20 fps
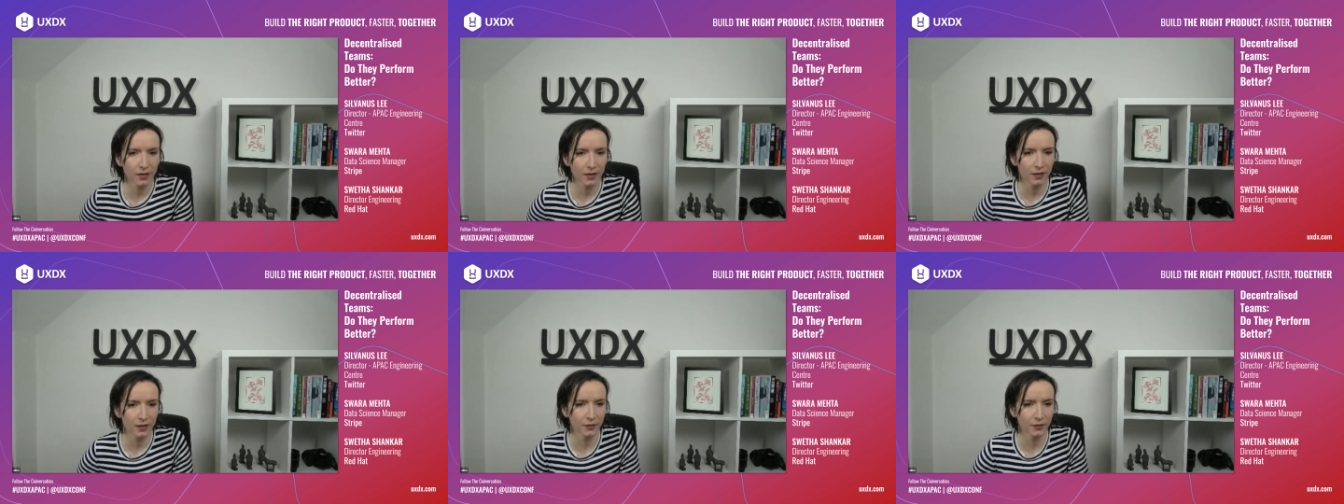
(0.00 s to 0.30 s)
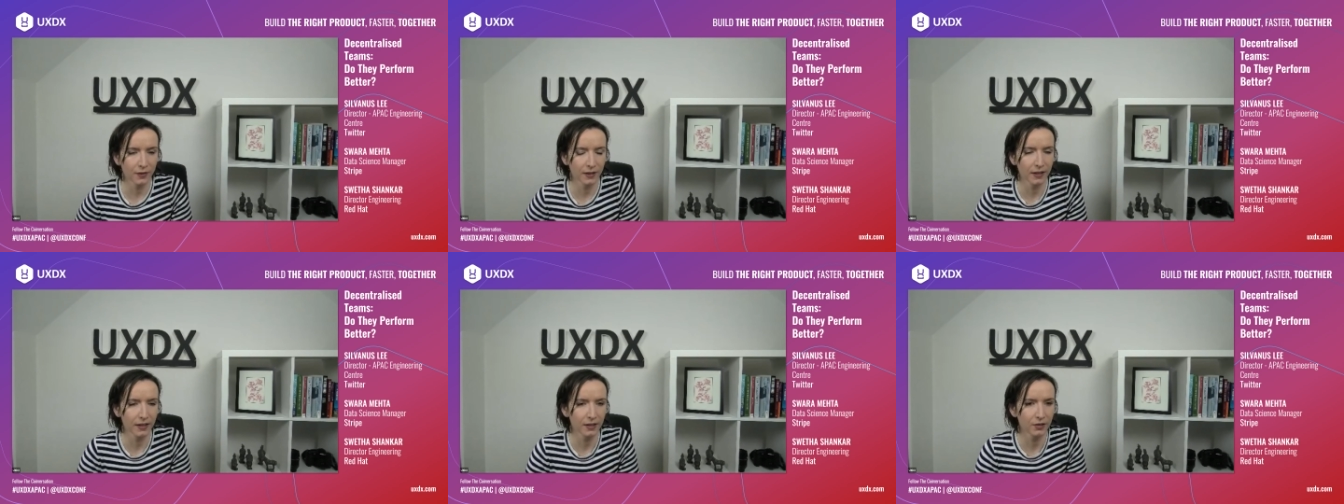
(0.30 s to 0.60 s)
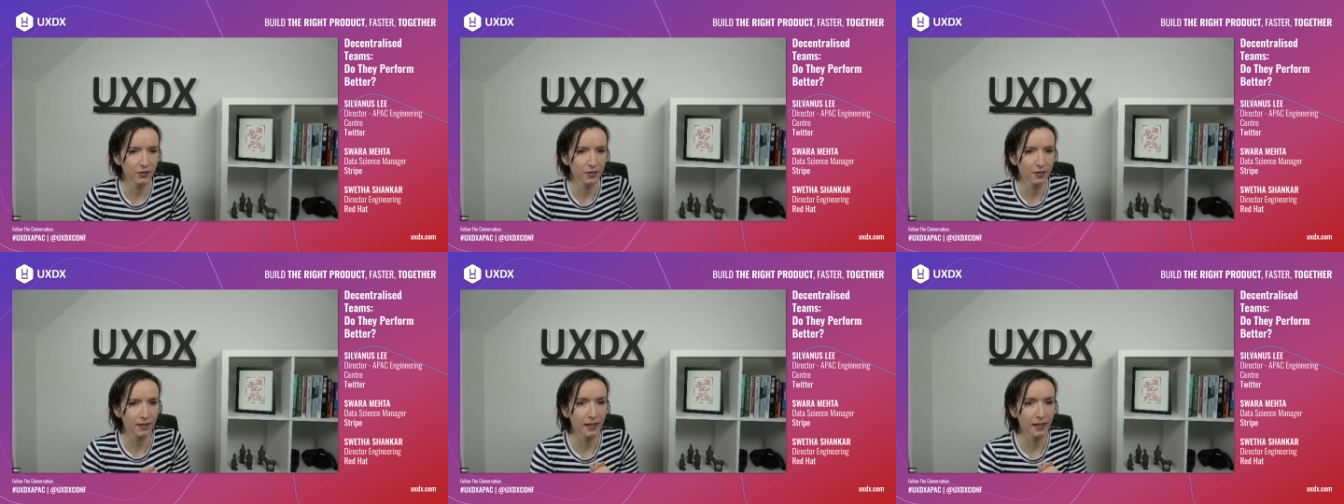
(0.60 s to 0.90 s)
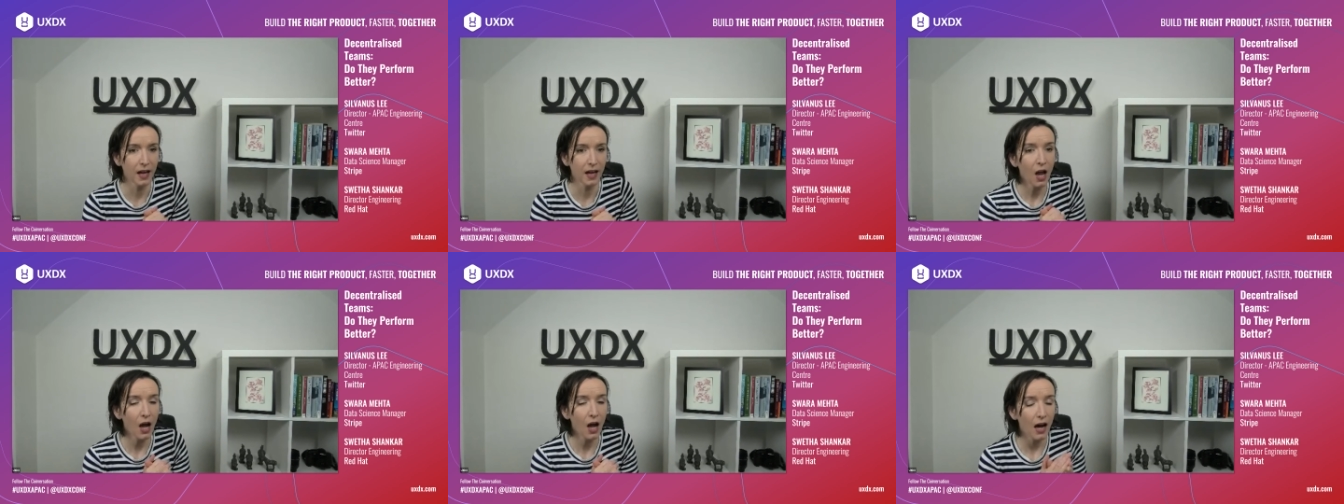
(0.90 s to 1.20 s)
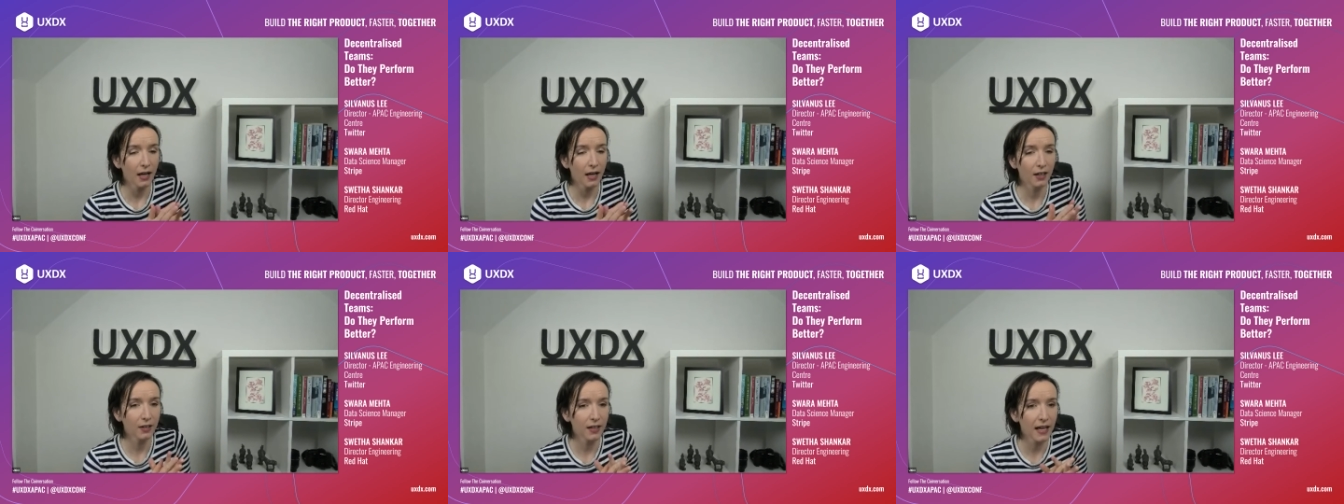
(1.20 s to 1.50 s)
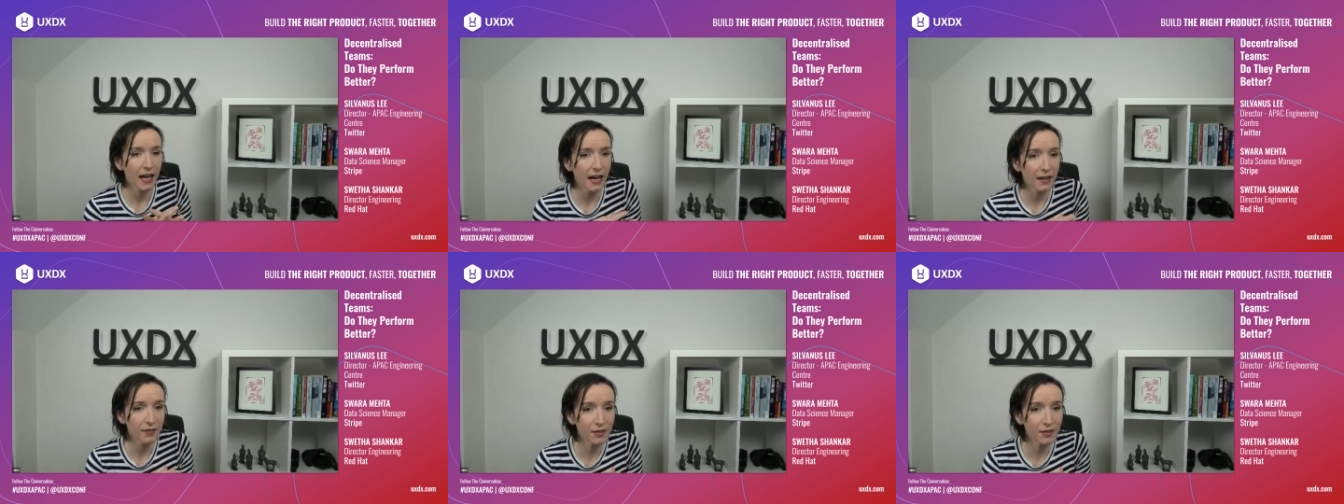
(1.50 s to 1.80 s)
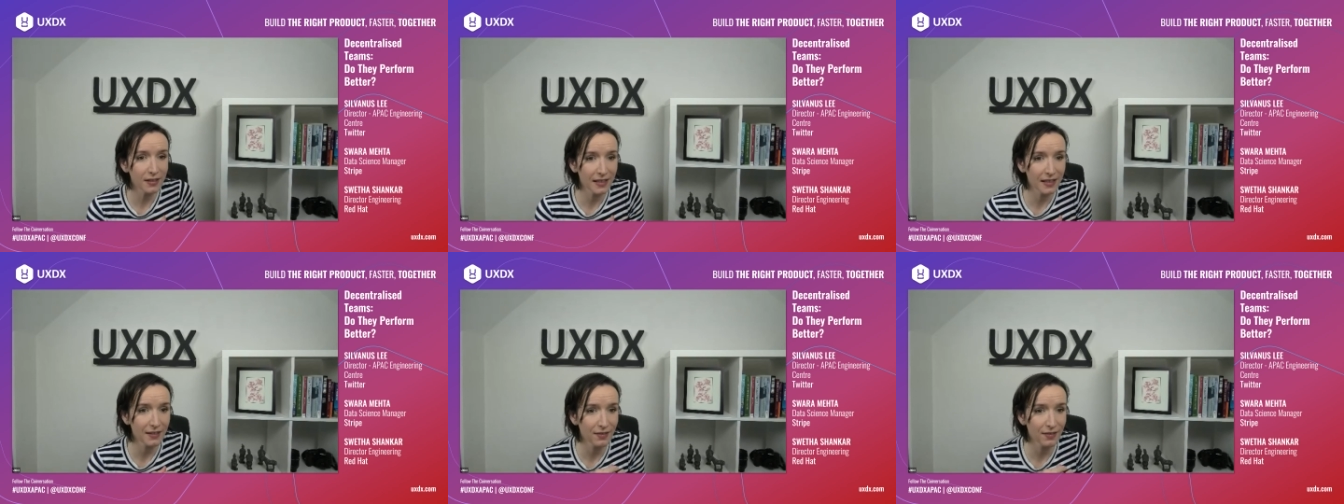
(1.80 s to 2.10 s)
very interesting. I'm going to have to
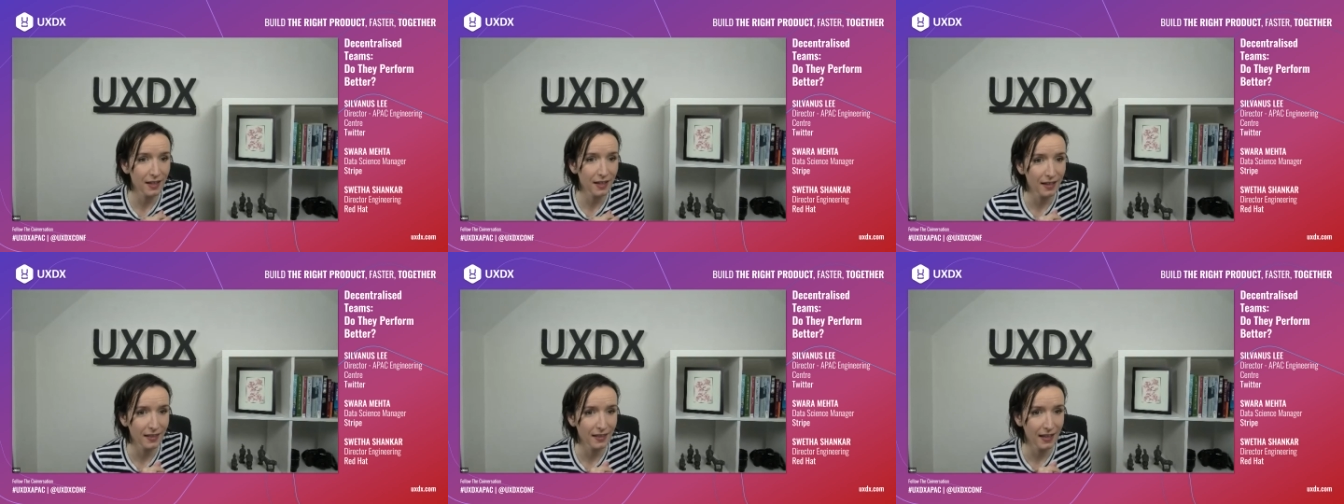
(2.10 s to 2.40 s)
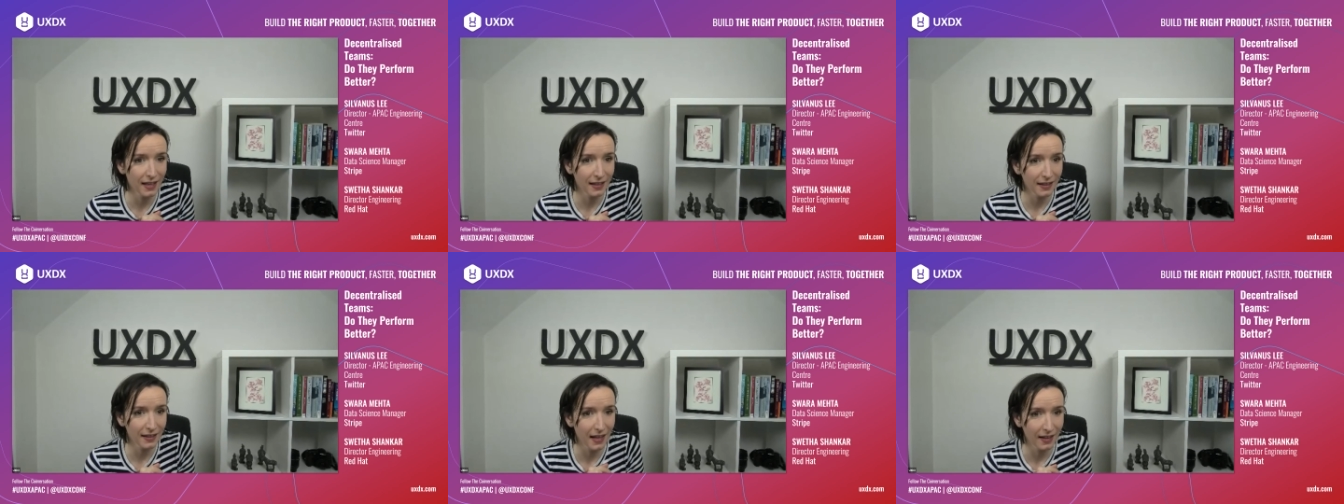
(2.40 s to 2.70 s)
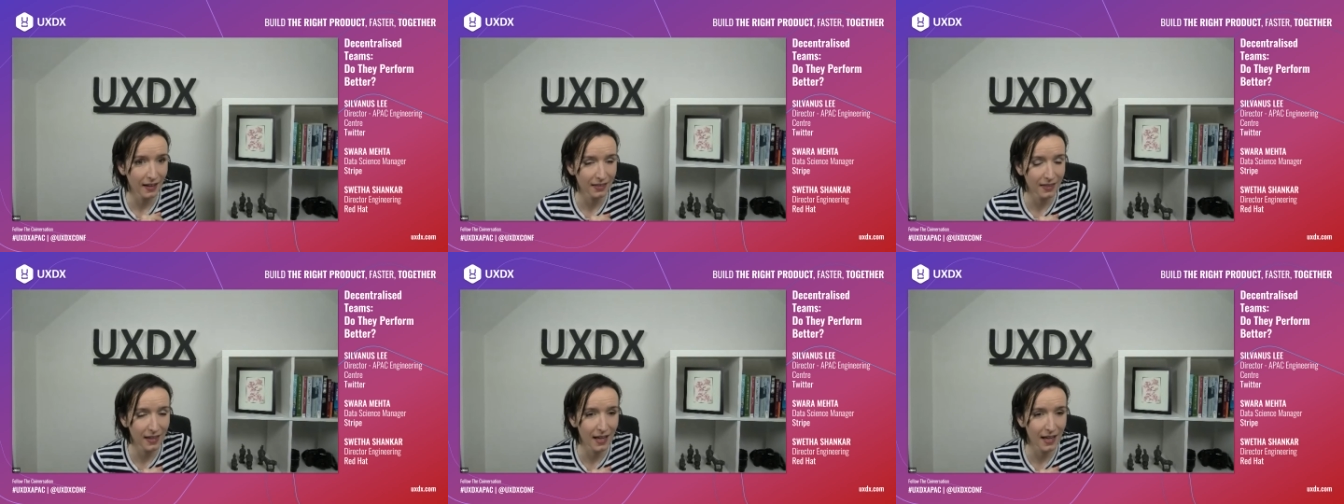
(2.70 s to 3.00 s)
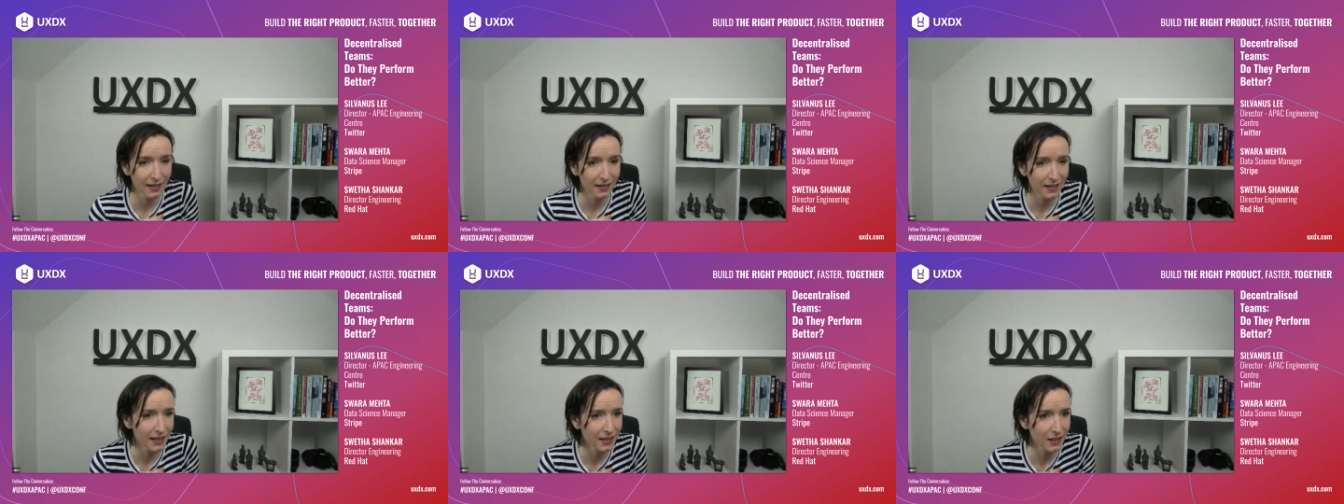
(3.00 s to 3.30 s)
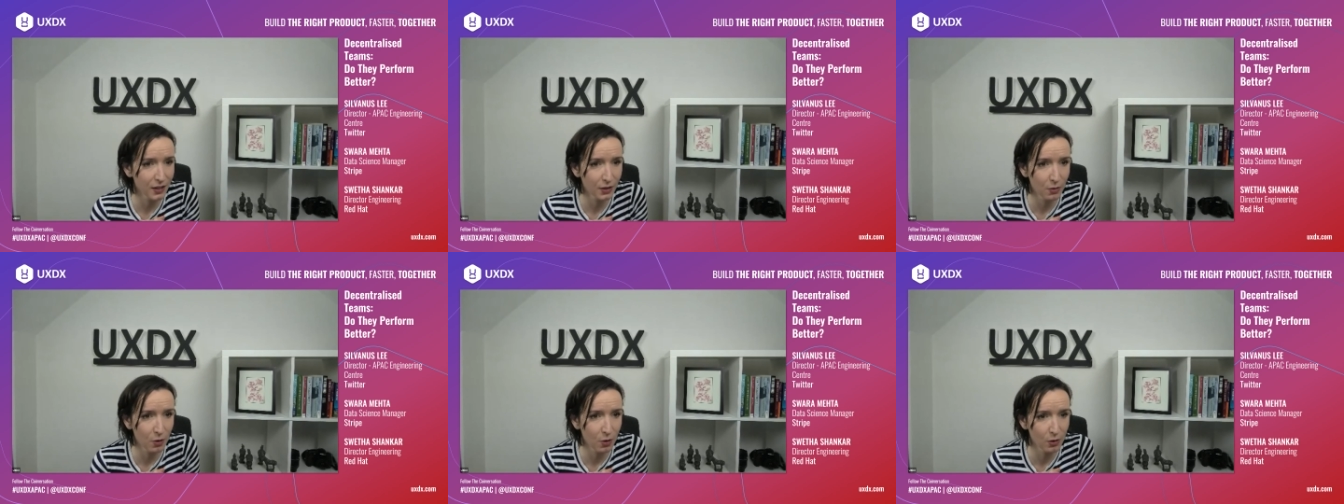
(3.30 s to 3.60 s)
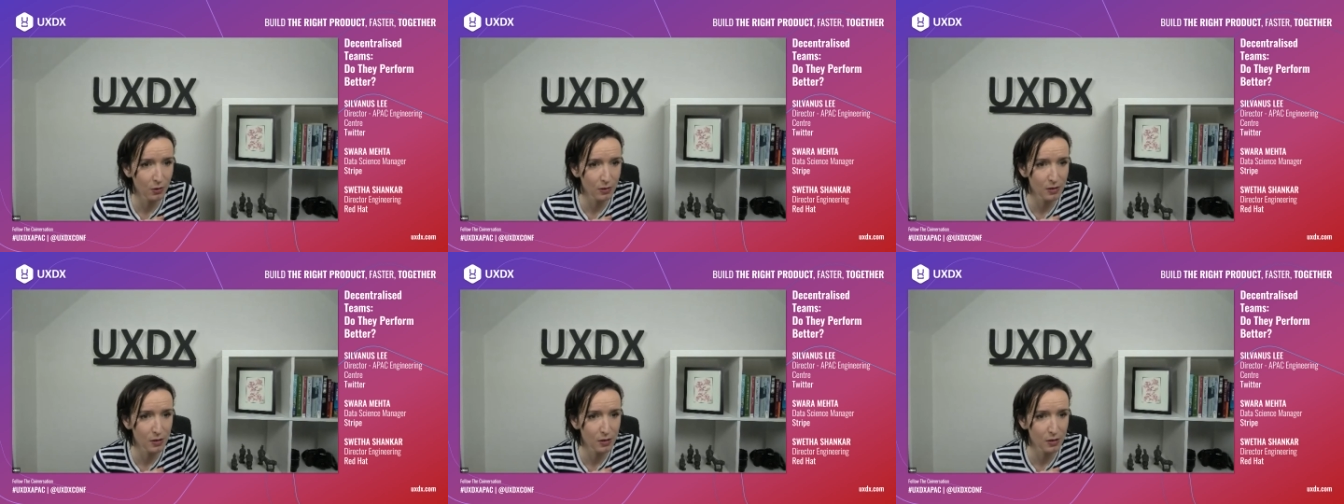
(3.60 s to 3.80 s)
leave it at that. Thank you all so